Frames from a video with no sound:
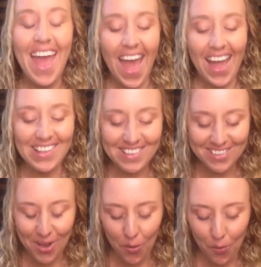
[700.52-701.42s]
And
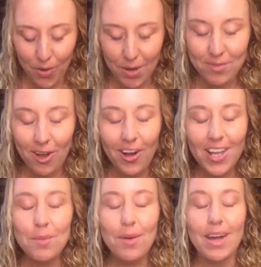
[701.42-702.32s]
so what I'm
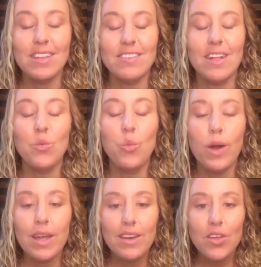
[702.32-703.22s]
talking about is that
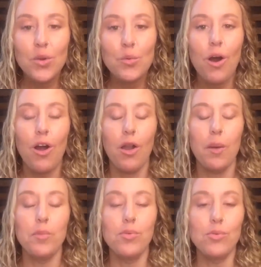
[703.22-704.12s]
when you
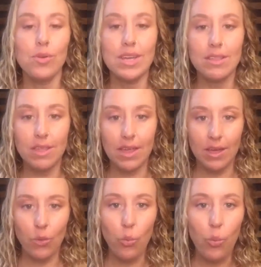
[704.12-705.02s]
are
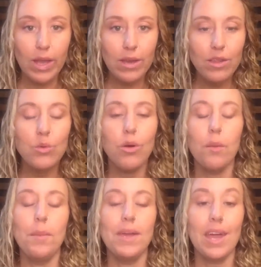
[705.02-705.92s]
breathing, when you are
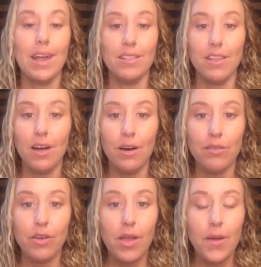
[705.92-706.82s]
making love,
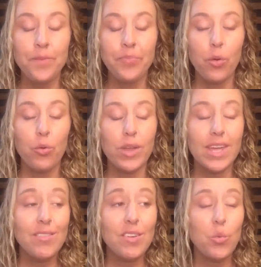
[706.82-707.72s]
or
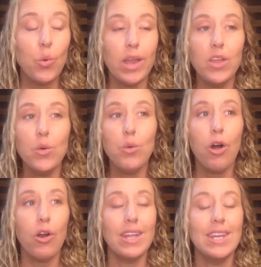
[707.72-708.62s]
even when you
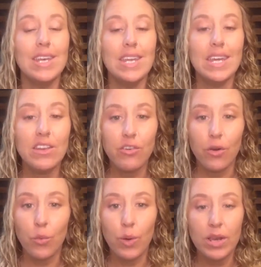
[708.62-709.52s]
are in
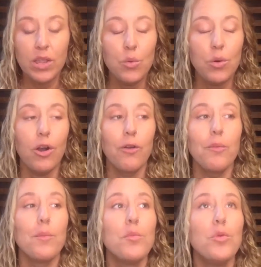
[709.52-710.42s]
nature, when you
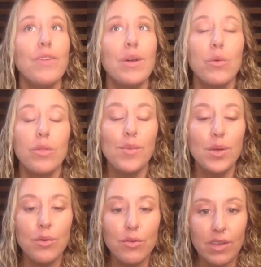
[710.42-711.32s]
are moving with
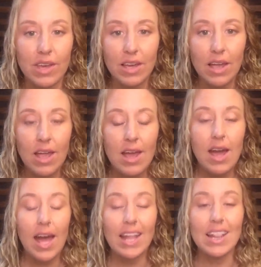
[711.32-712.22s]
music,
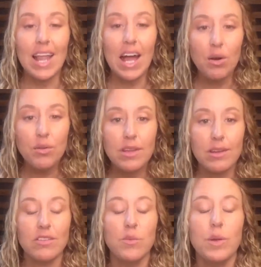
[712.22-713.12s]
allow the
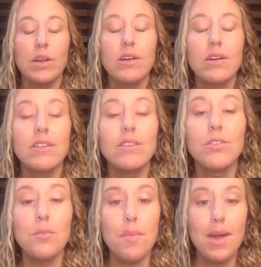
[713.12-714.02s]
experience
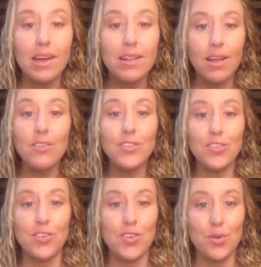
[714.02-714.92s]
to make love to
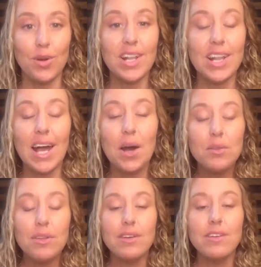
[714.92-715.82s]
you. Allow
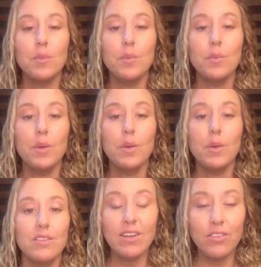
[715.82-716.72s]
the
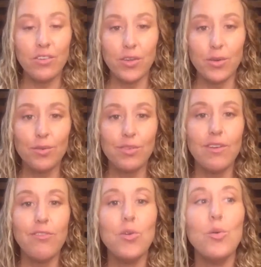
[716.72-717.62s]
experience to enter
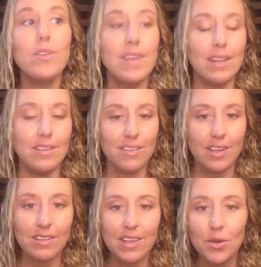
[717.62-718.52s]
you. So if you are
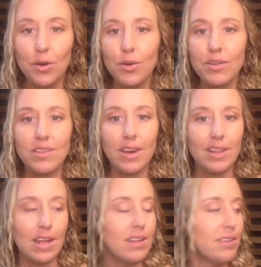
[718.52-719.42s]
dancing, say you go to
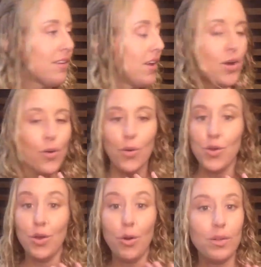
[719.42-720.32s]
ecstatic dance
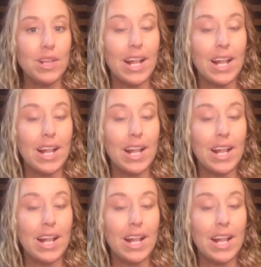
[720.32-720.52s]
or you go out